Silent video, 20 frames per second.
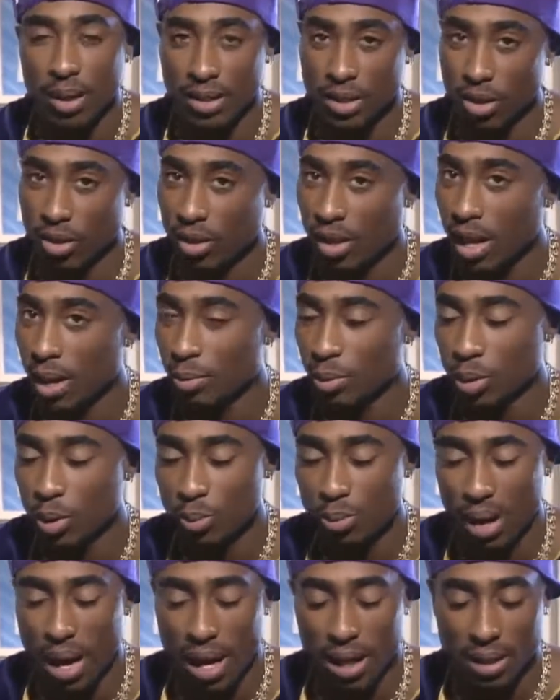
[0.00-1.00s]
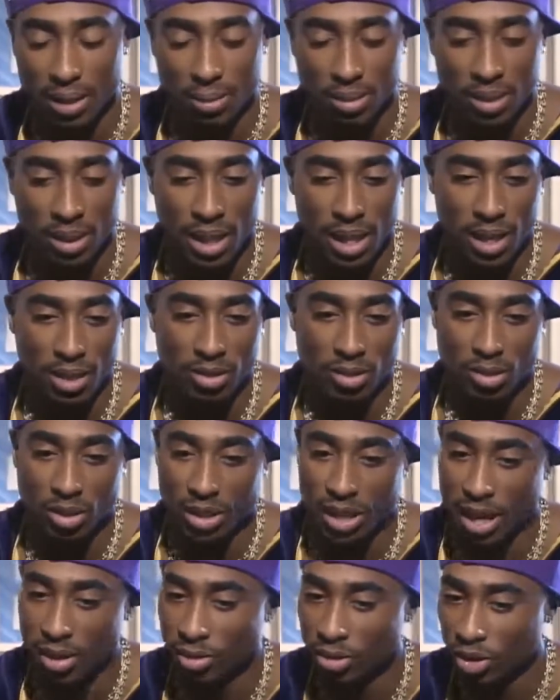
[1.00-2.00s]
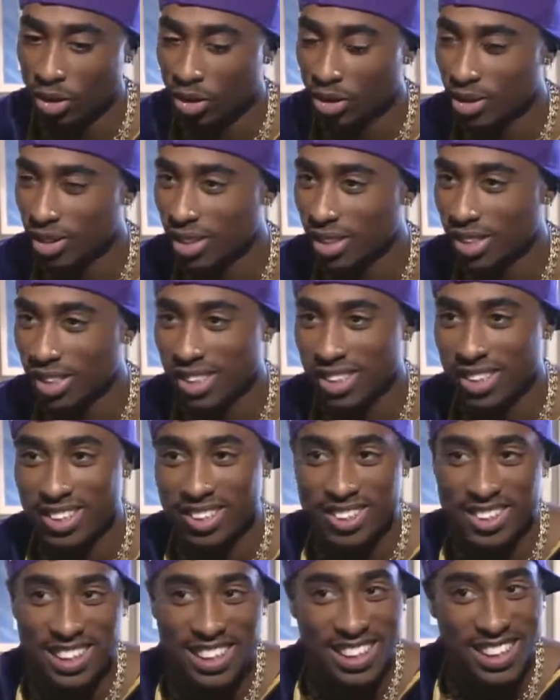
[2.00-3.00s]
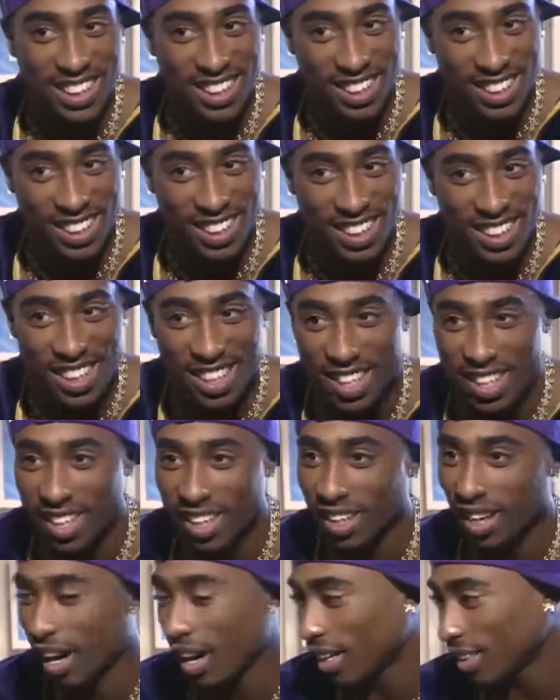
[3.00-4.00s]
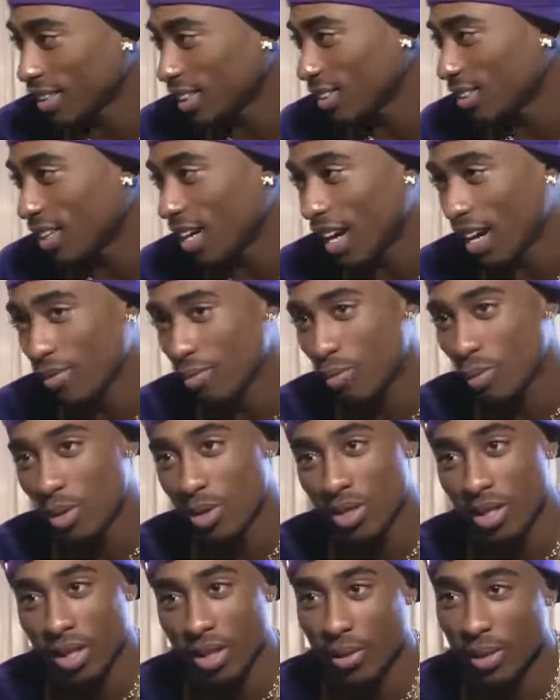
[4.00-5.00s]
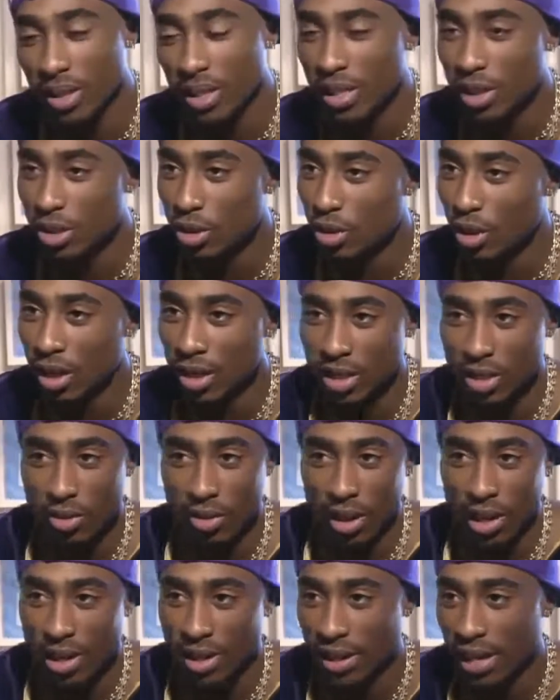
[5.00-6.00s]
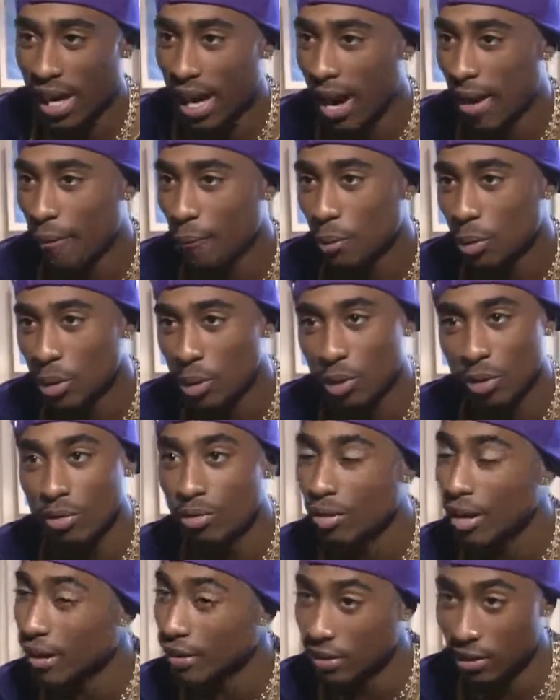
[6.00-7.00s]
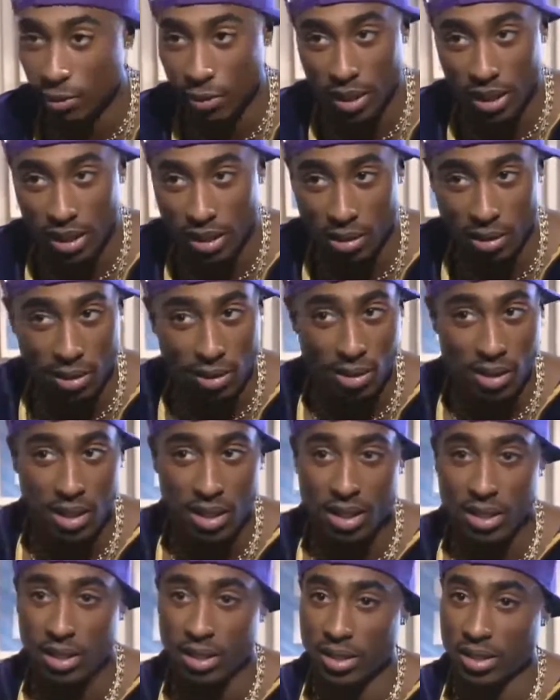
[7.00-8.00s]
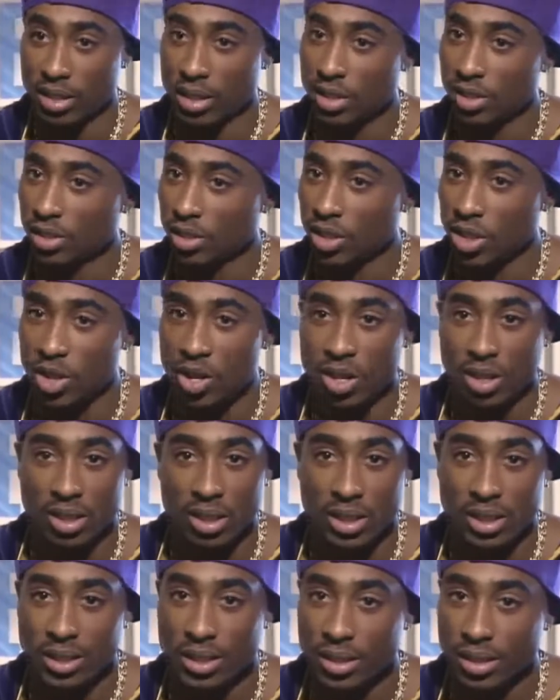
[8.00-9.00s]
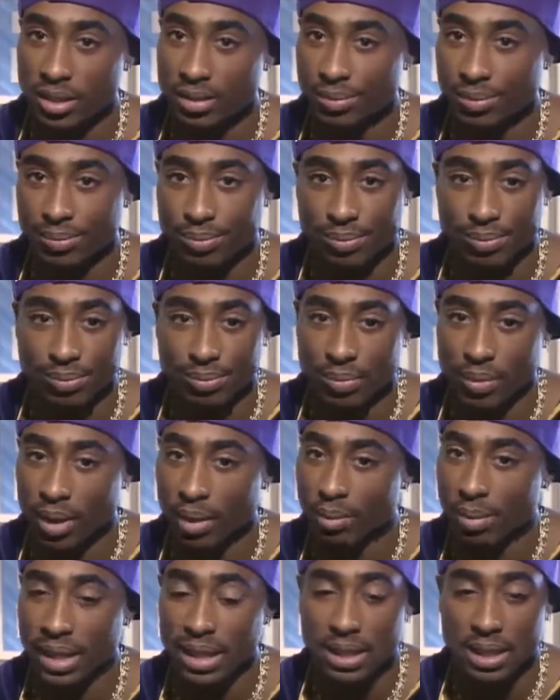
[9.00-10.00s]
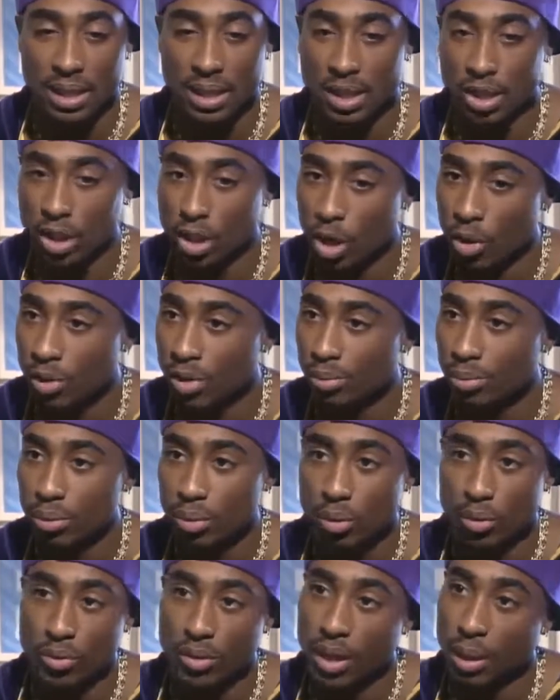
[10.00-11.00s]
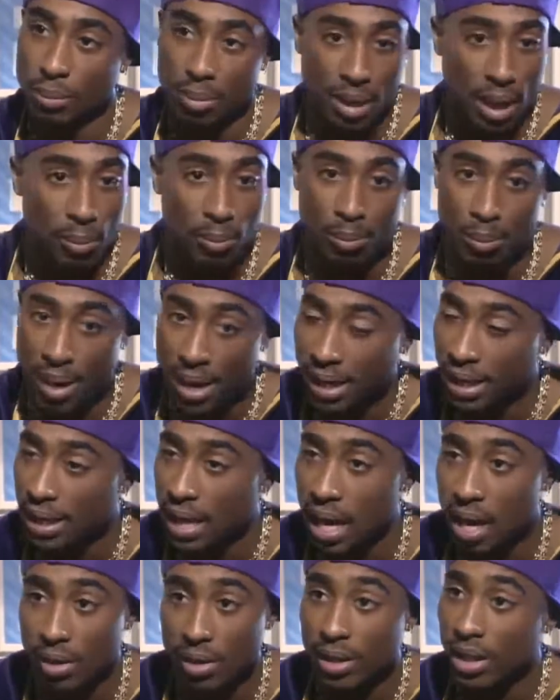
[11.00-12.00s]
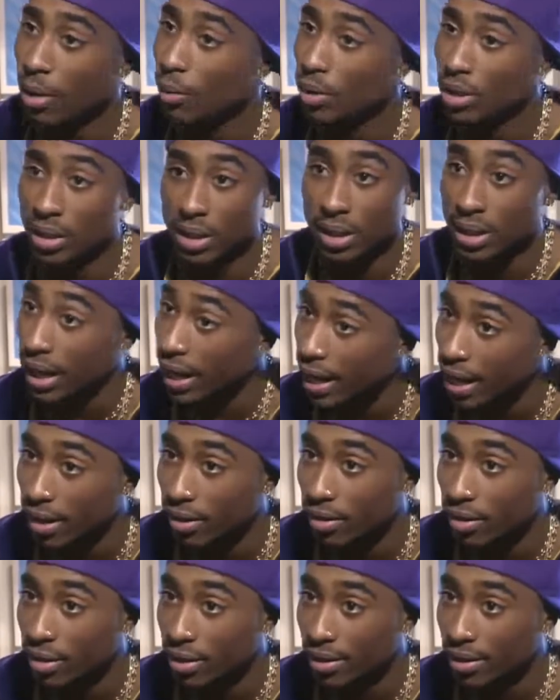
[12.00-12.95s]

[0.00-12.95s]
My solo album, Tupac now, is out in the stores, doing good. I still got music with Digital Underground. That album is doing very well. So it's all just basically showing and proving. I'm made it out, and I want to stay out.